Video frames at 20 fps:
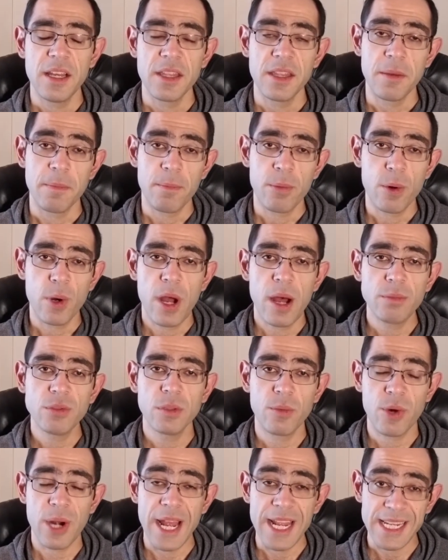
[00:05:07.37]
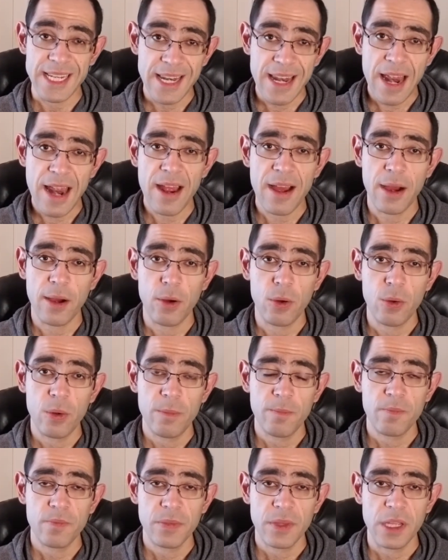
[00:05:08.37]
The problem right now
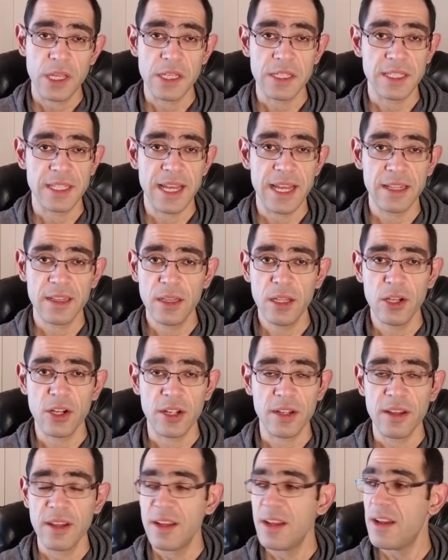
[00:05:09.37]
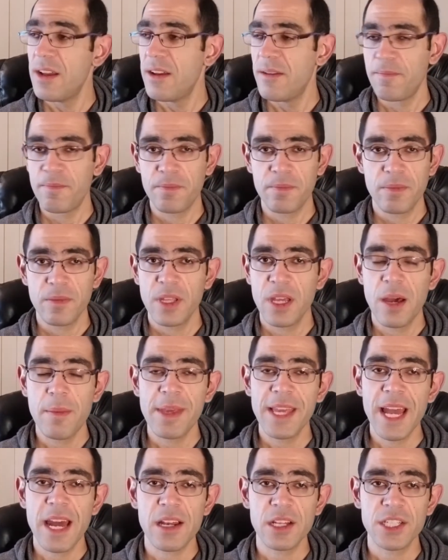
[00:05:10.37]
is that, look,
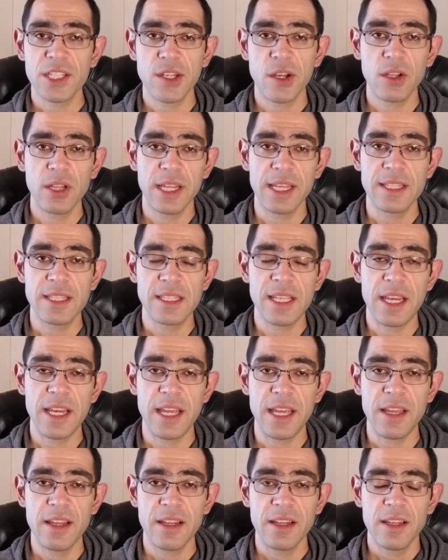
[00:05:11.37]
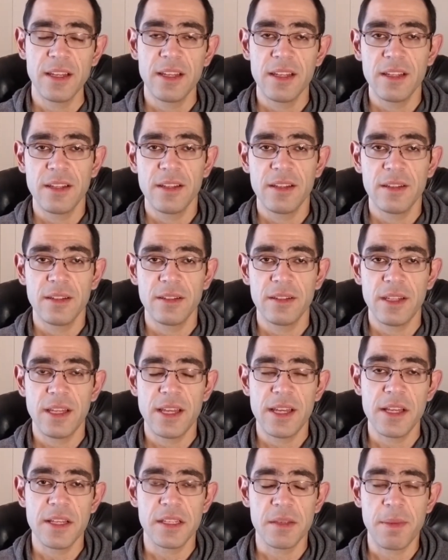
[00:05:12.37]
coming out of Salt Lake City
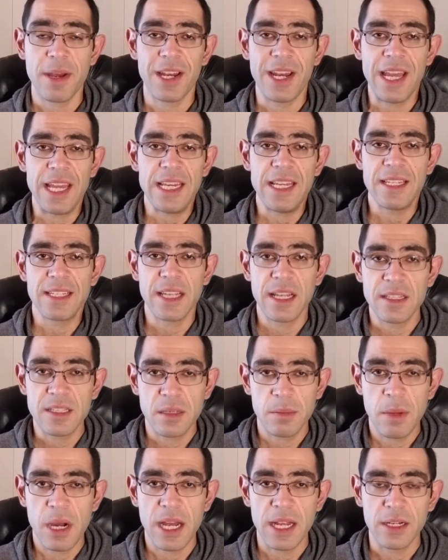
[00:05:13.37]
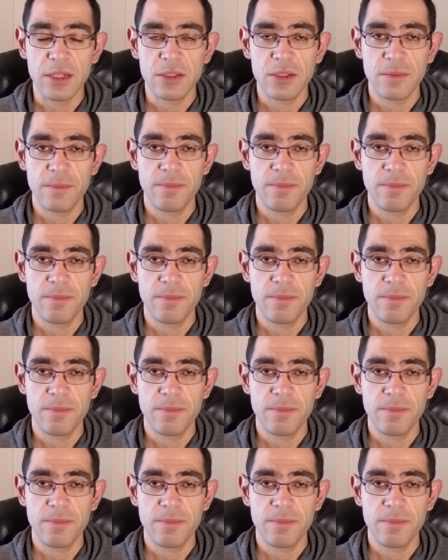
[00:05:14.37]
is about eighty cents a mile.